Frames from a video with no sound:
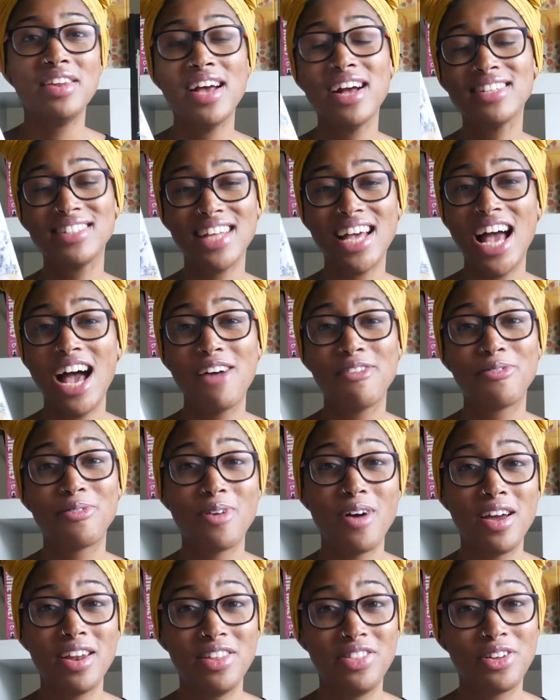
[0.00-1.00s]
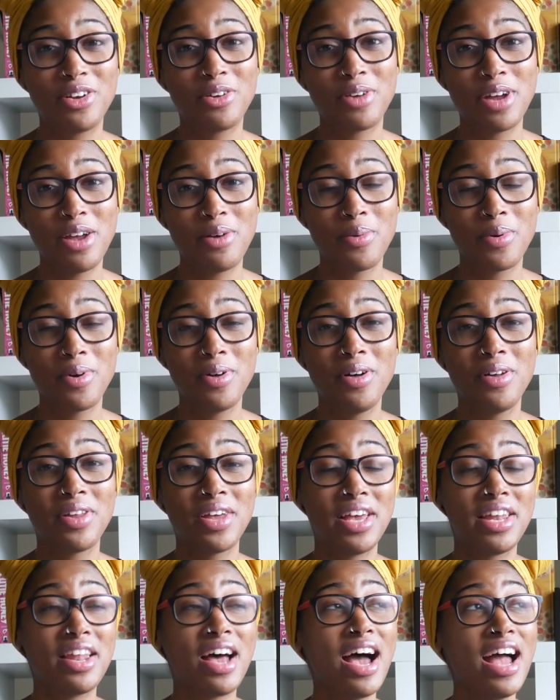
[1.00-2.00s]
Next, I have Ron in the Grey World,
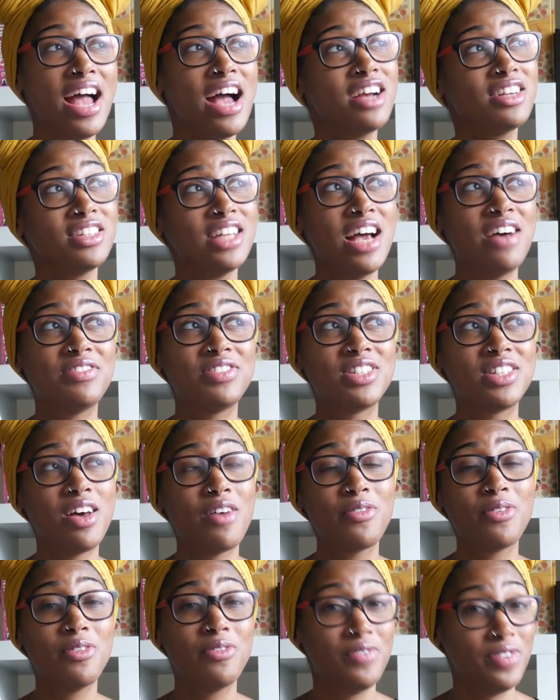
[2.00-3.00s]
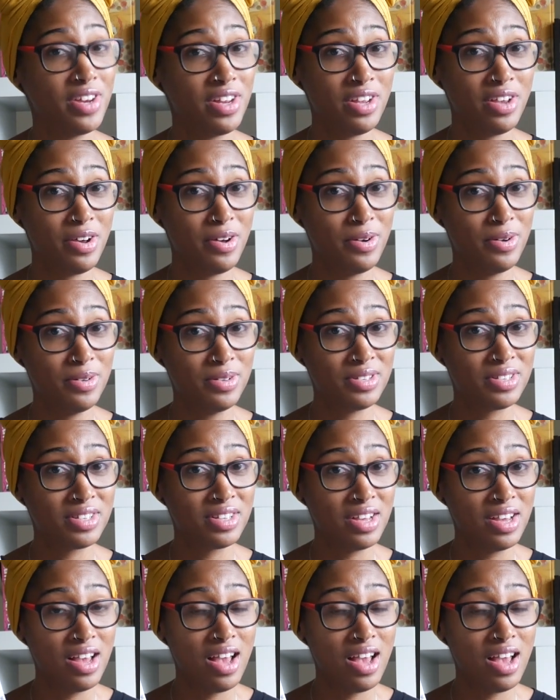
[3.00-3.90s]
and I actually have several videos